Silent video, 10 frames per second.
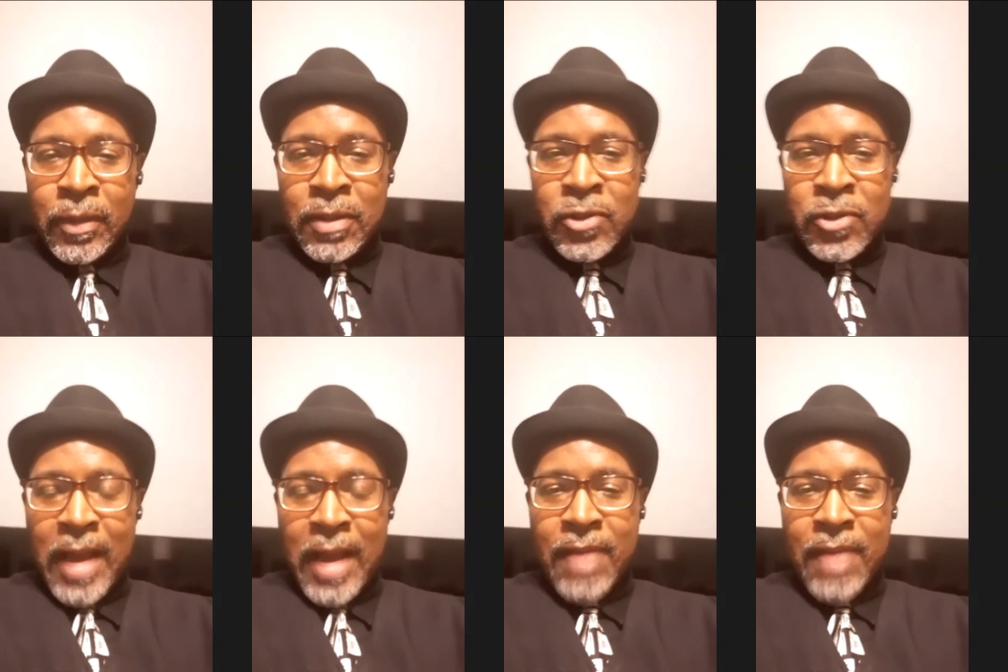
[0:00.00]
do at
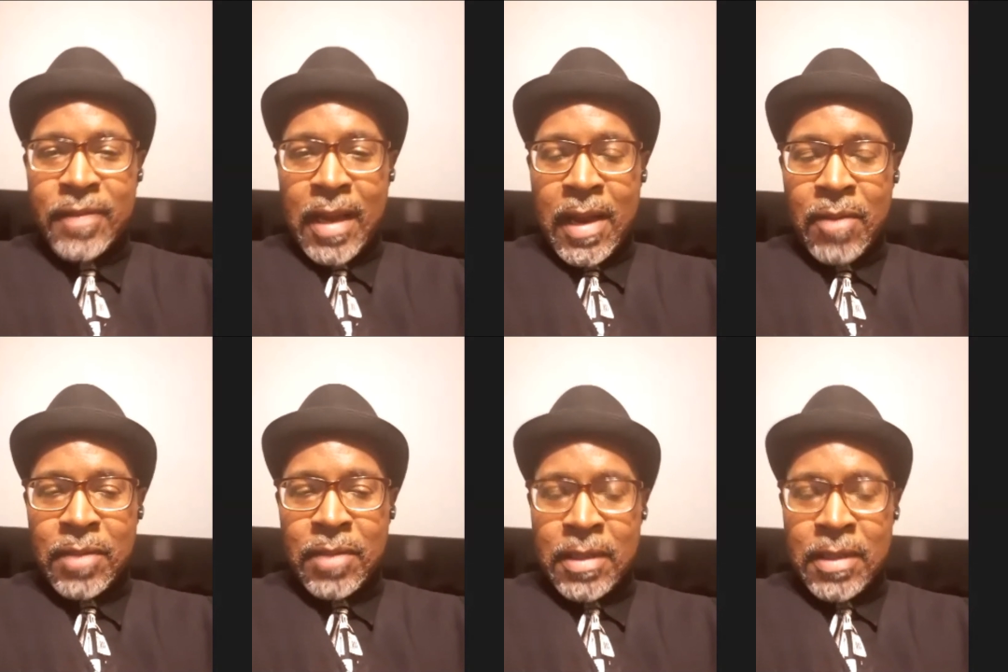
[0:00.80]
halftime,
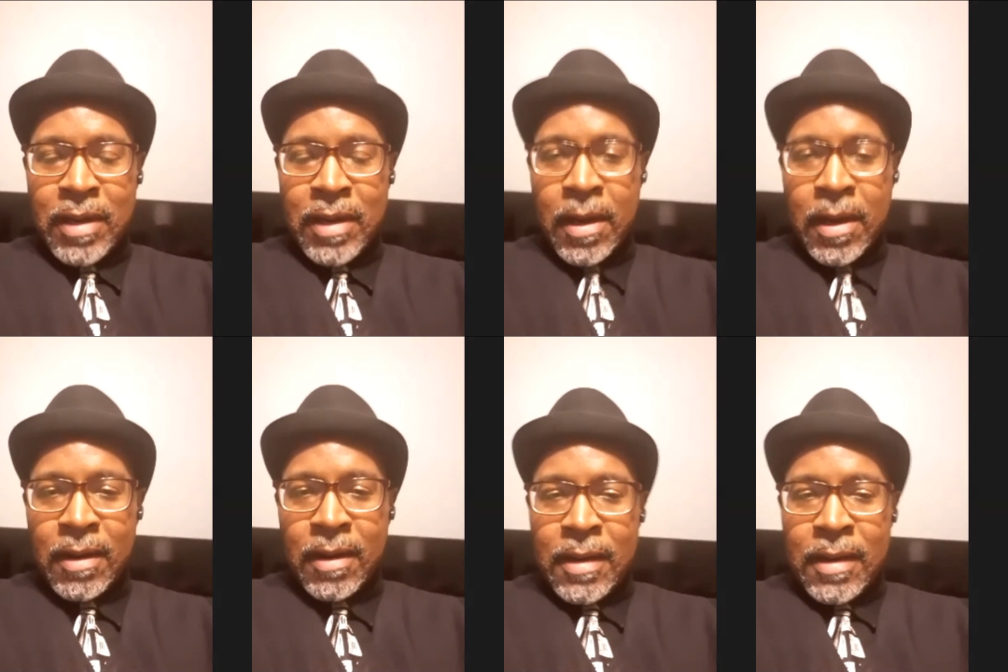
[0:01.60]
it kind of
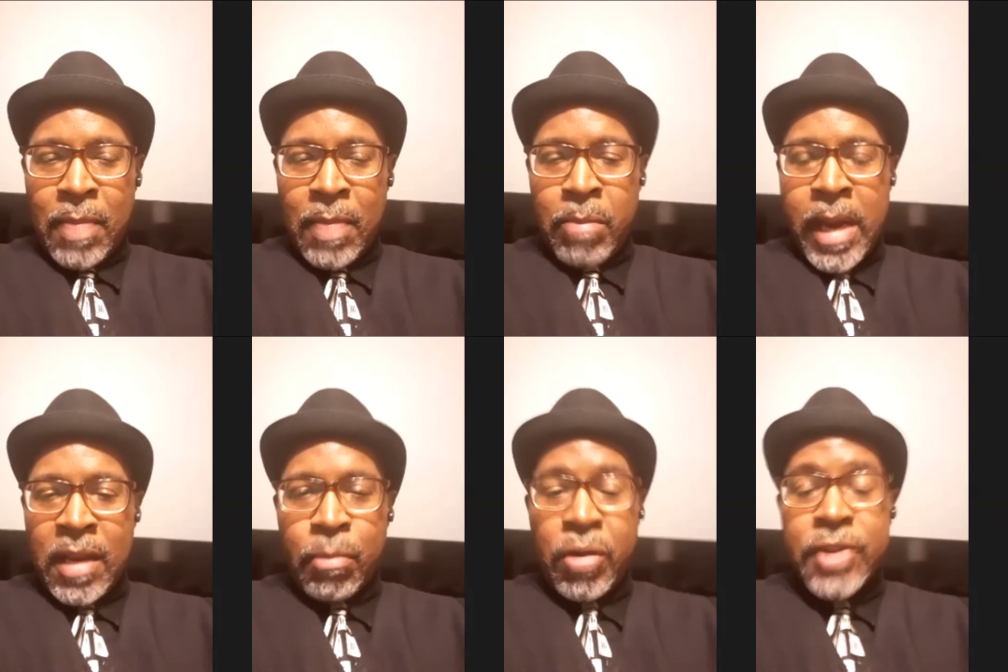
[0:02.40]
made an
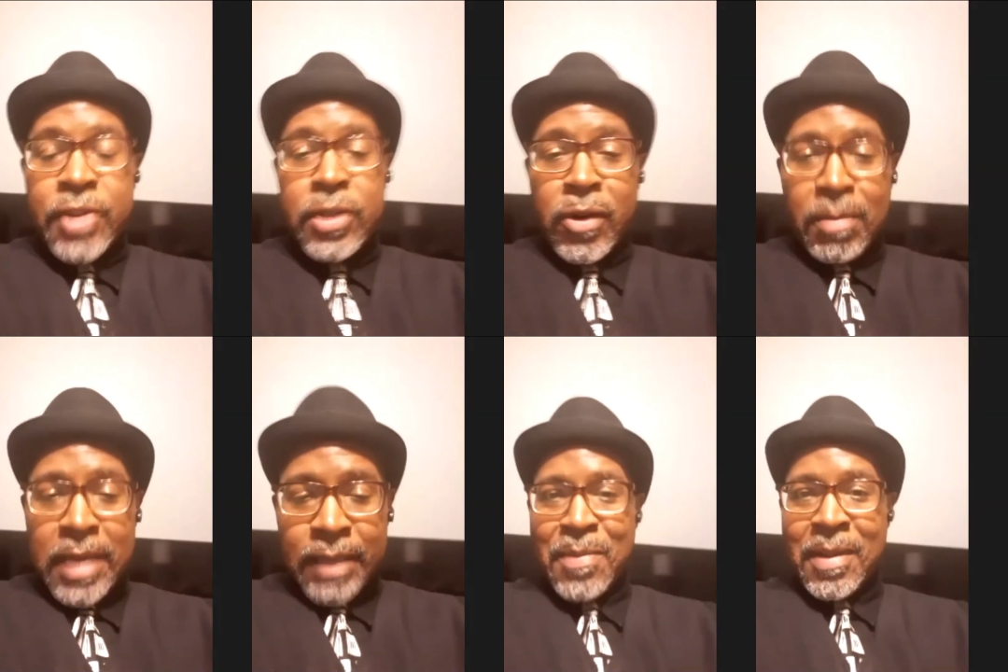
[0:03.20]
impression on
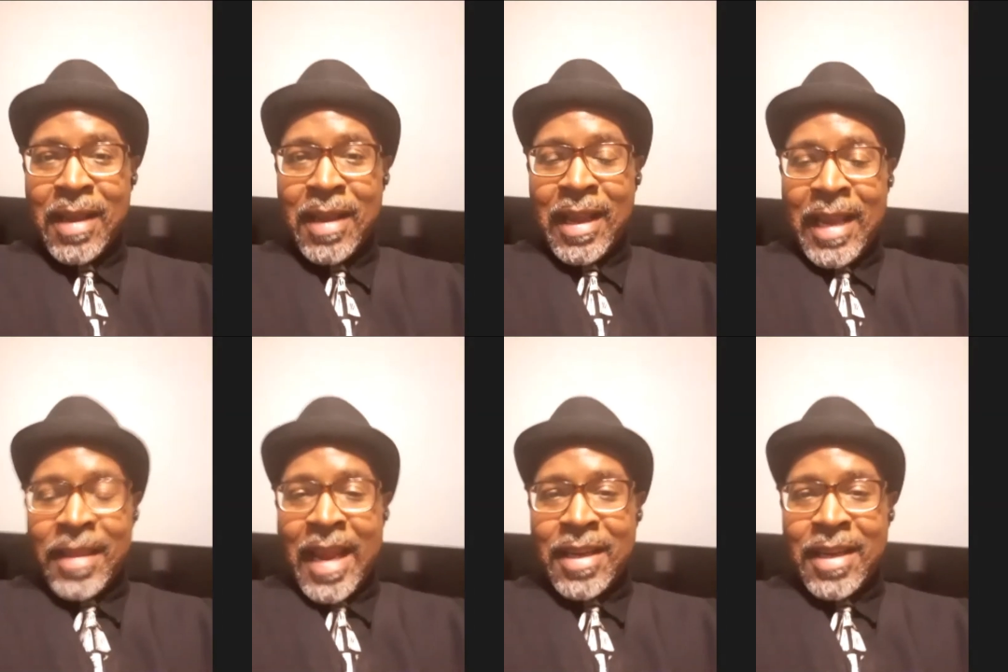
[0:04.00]
me.
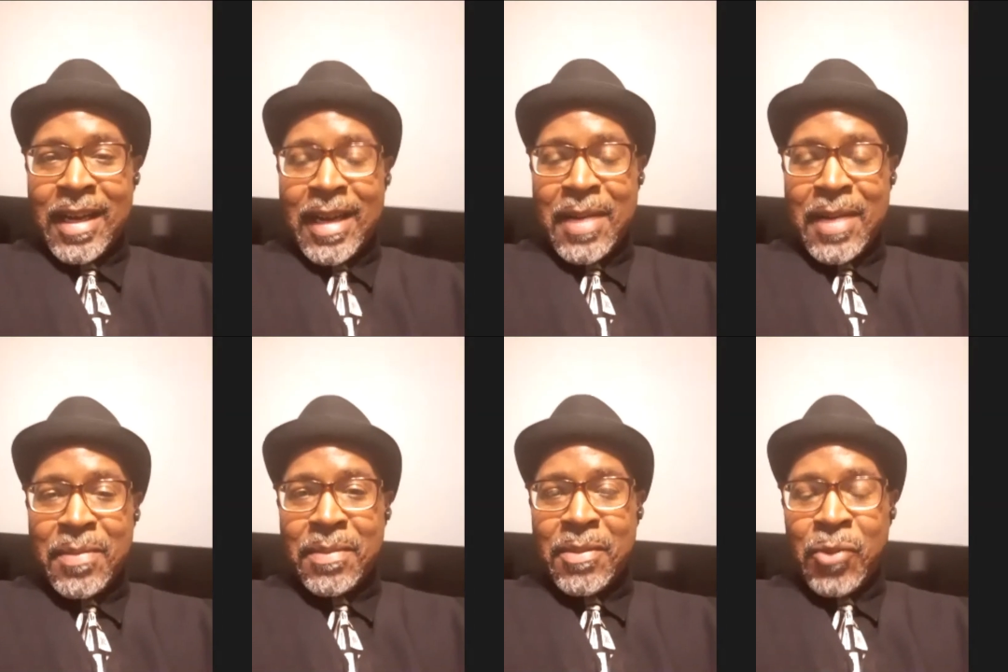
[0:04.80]
That
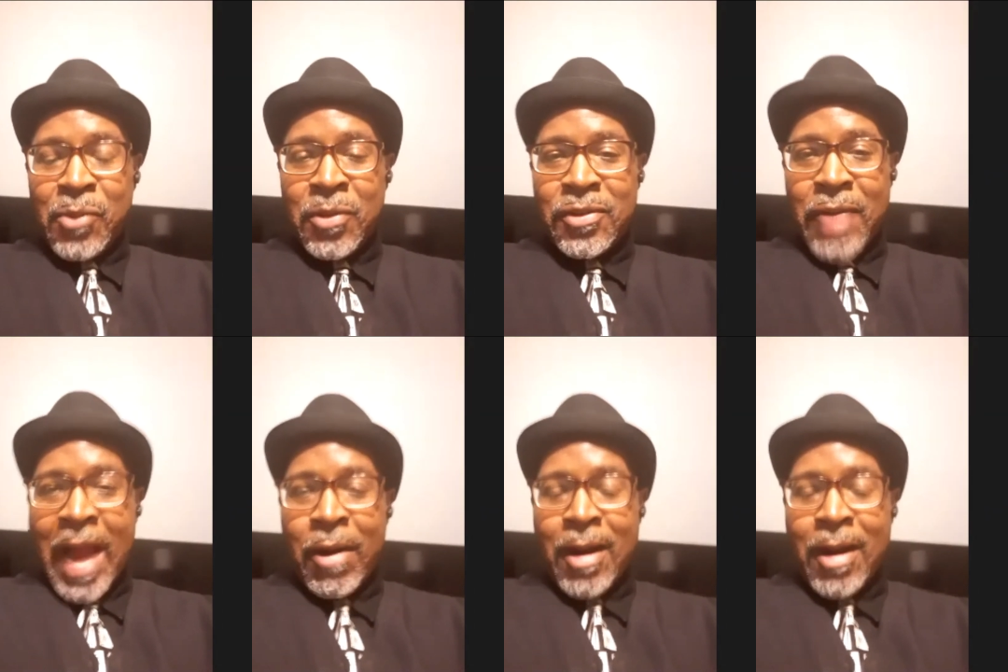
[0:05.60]
was
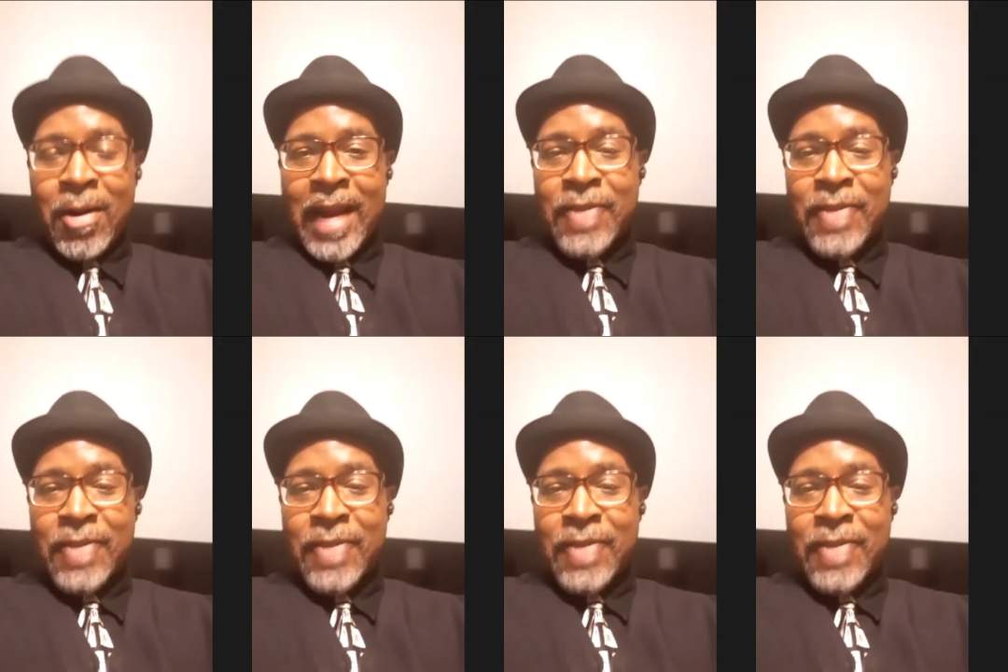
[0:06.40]
how it all got